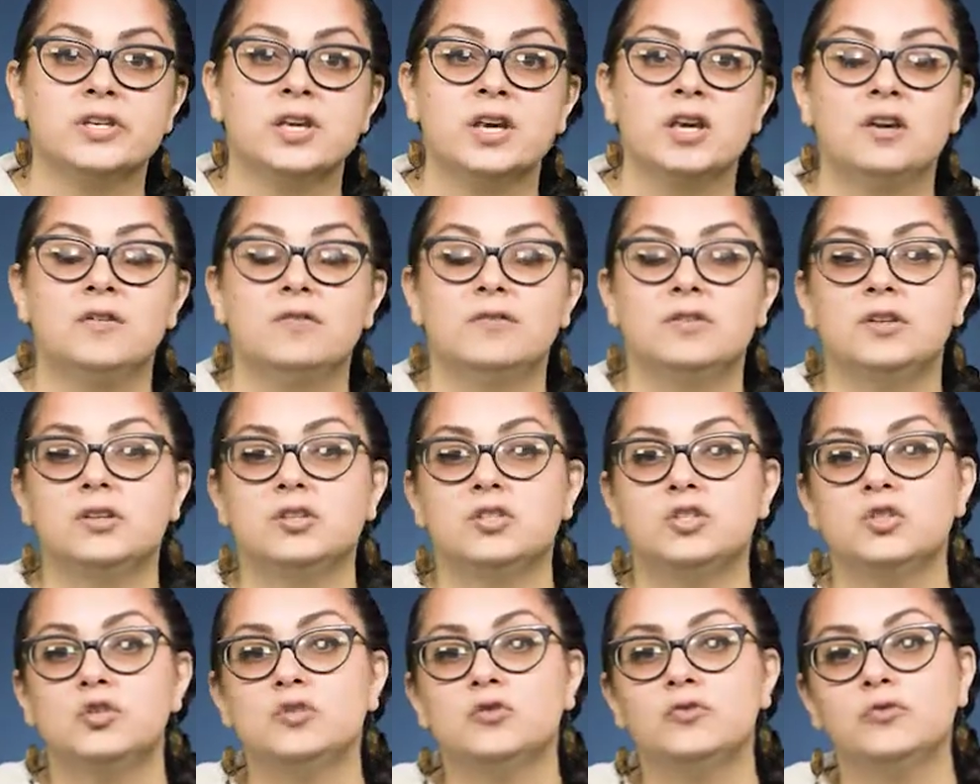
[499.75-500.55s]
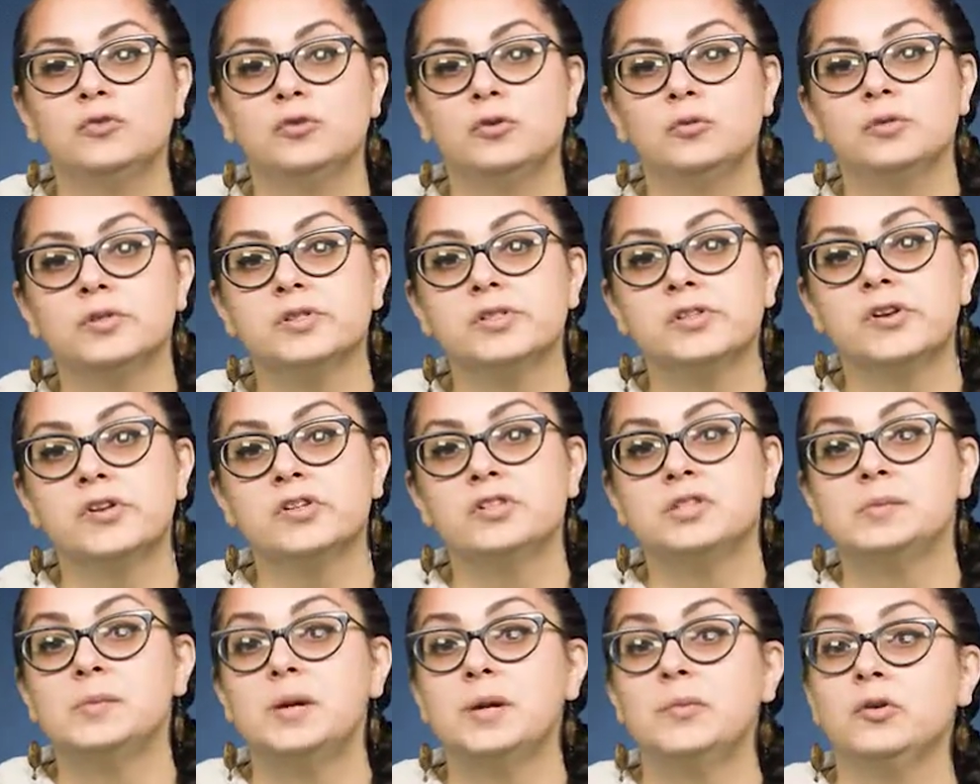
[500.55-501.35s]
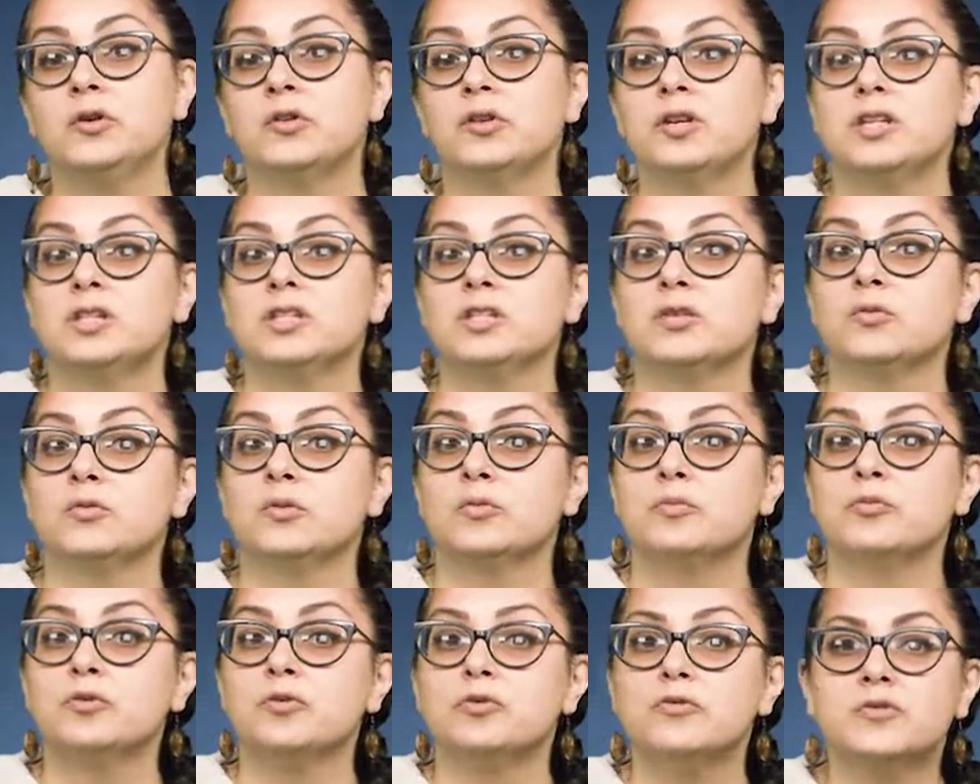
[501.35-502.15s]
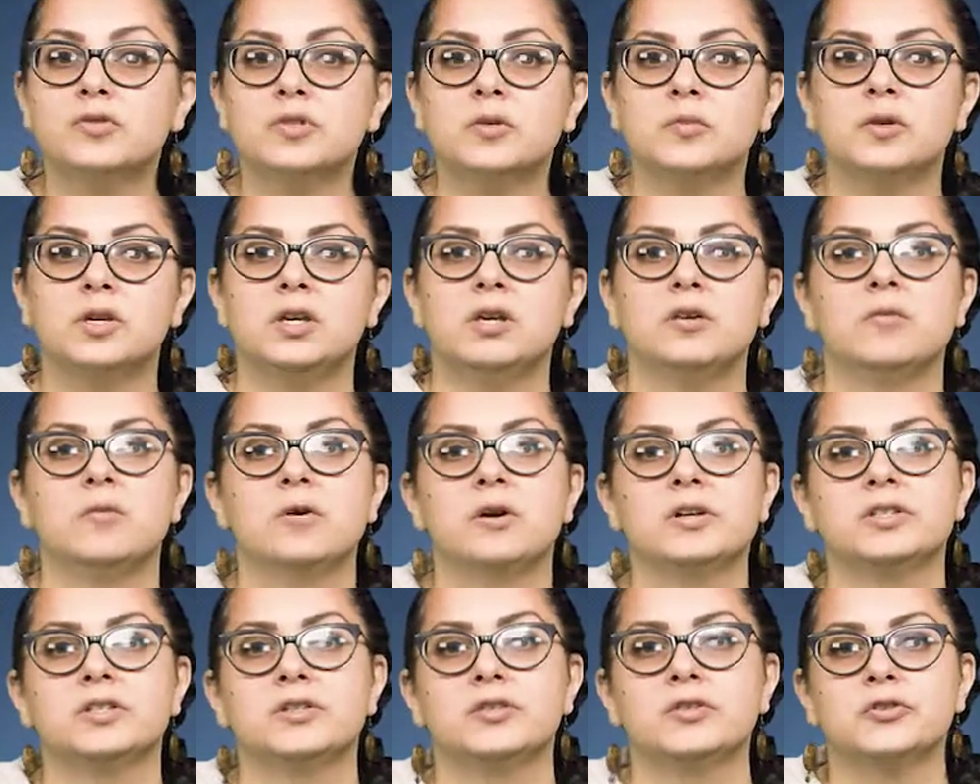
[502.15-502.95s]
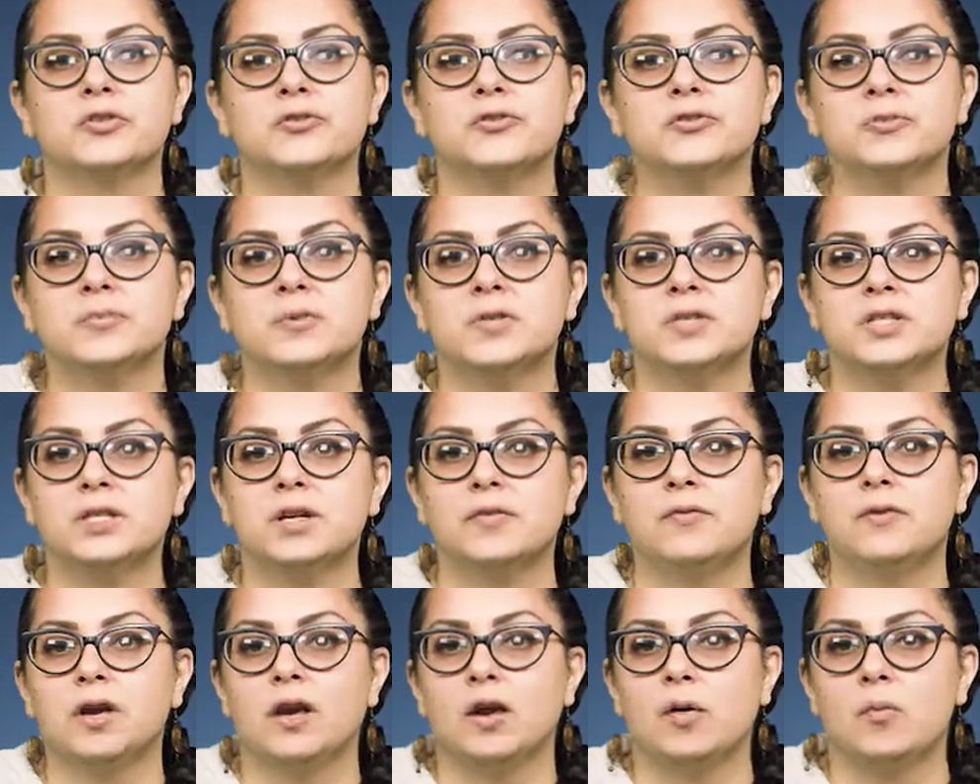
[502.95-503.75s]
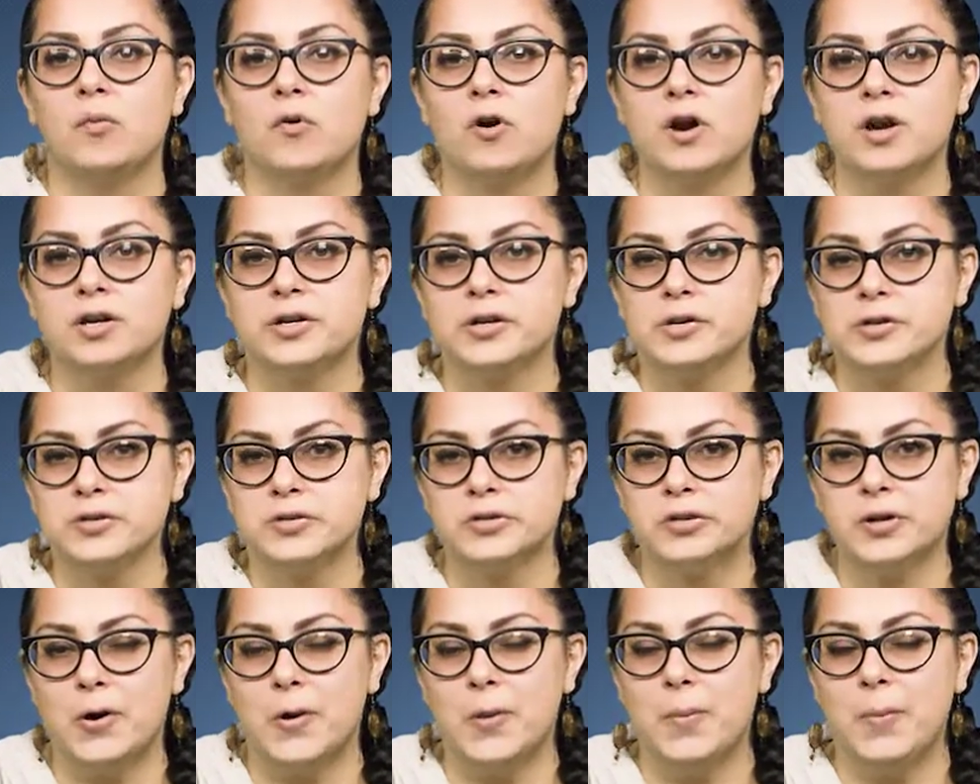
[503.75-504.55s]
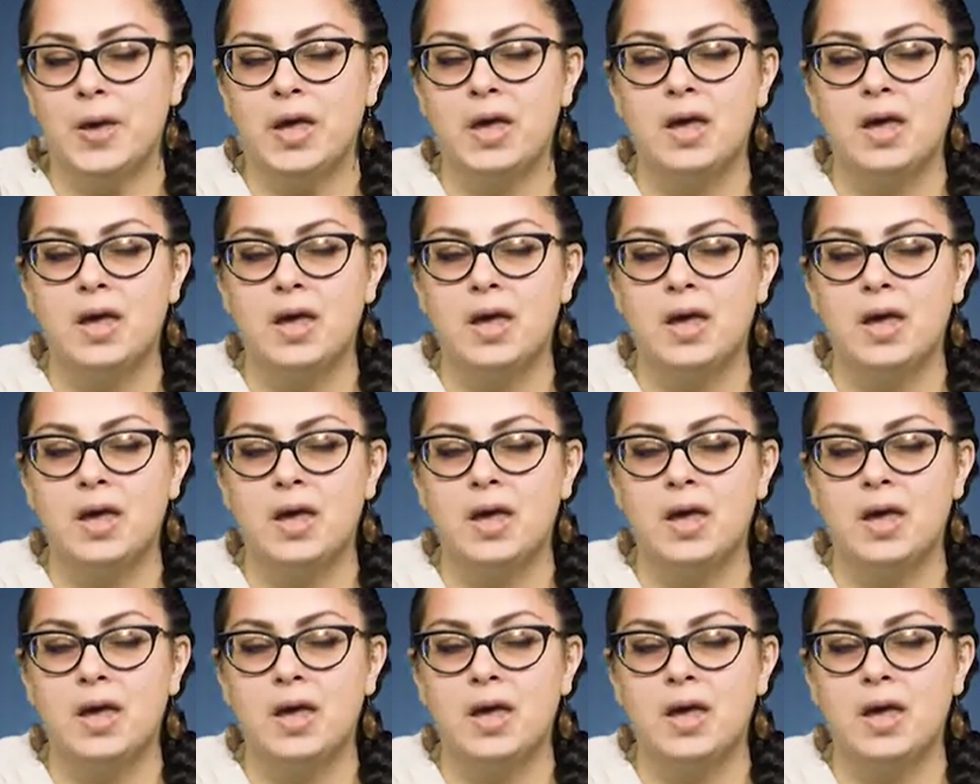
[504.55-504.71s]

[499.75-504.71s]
If you get too few results, maybe you need to remove some keywords that are too specific and broaden your scope.